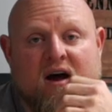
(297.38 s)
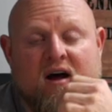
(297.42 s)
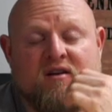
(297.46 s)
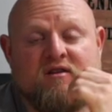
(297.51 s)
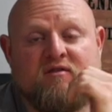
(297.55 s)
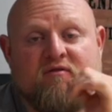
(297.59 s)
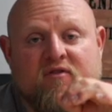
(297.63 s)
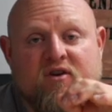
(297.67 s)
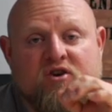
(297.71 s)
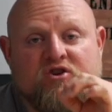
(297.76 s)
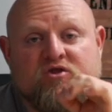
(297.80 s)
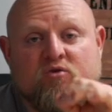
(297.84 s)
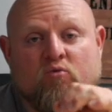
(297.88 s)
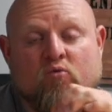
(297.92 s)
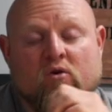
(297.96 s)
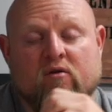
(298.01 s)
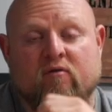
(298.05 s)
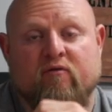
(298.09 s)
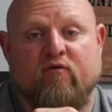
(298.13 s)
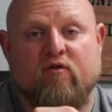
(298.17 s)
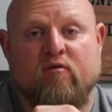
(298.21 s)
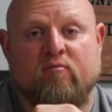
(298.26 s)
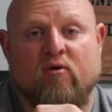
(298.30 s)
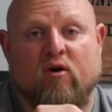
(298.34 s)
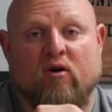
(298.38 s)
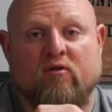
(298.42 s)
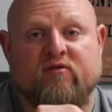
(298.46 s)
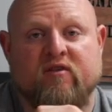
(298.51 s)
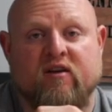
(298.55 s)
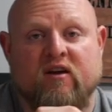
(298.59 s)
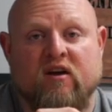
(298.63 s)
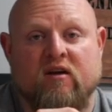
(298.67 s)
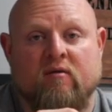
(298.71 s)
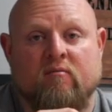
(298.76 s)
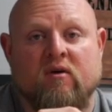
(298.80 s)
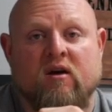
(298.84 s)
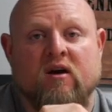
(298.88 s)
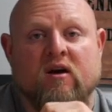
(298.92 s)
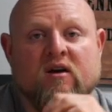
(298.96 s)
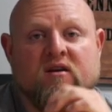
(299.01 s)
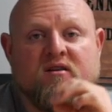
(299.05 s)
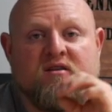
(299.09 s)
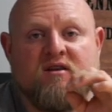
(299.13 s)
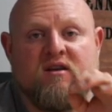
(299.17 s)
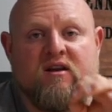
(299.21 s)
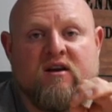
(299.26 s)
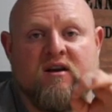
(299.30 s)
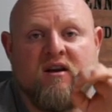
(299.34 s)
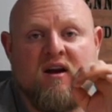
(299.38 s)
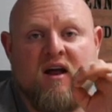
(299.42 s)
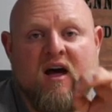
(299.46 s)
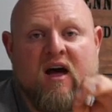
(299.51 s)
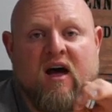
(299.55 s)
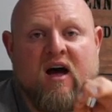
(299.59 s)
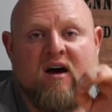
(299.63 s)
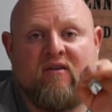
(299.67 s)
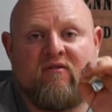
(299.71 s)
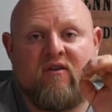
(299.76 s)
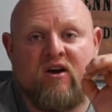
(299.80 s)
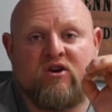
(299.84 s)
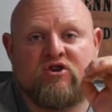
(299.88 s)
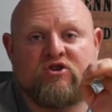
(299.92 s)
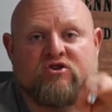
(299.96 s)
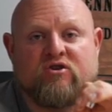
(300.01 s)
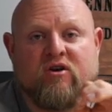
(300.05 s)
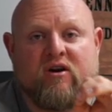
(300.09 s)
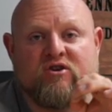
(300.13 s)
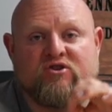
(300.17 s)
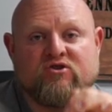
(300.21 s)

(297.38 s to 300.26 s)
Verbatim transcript: A Division One football team didn't have a strength